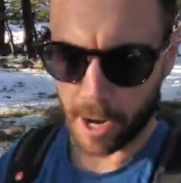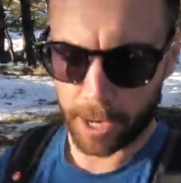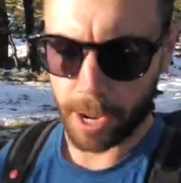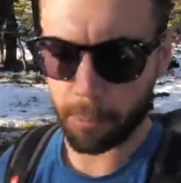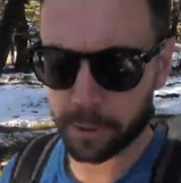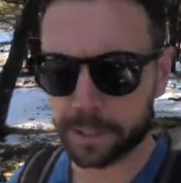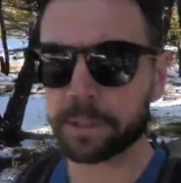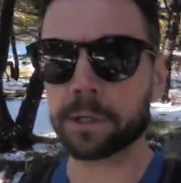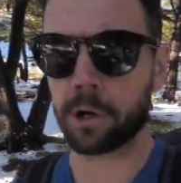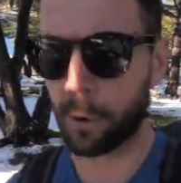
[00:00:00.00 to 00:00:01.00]
and I
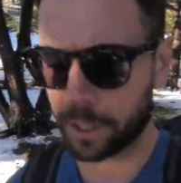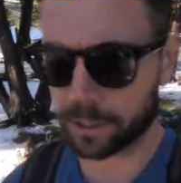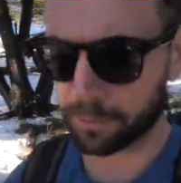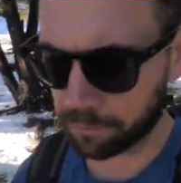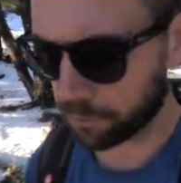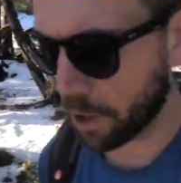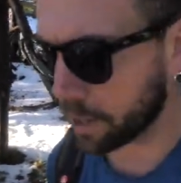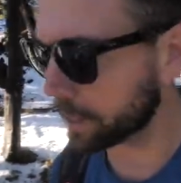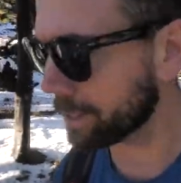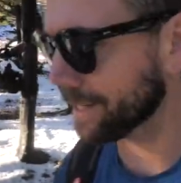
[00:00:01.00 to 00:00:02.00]
wasn't going to
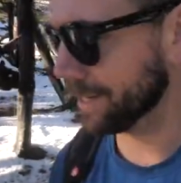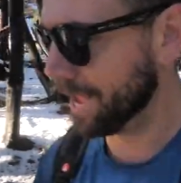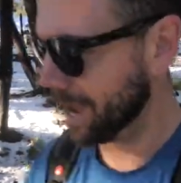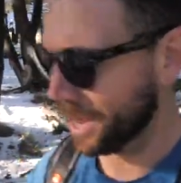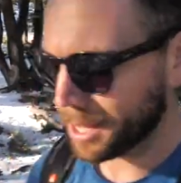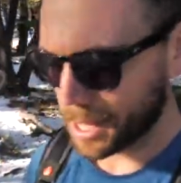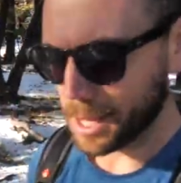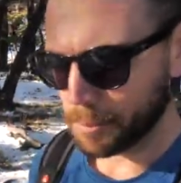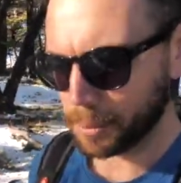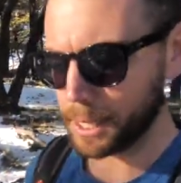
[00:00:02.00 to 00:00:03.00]
vlog today
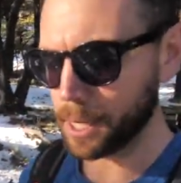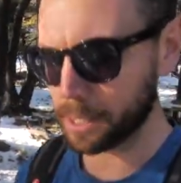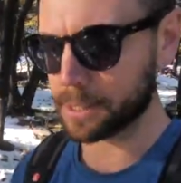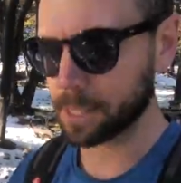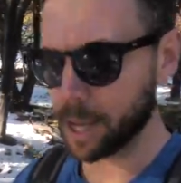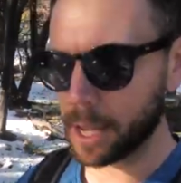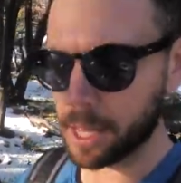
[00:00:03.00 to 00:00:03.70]
because uh,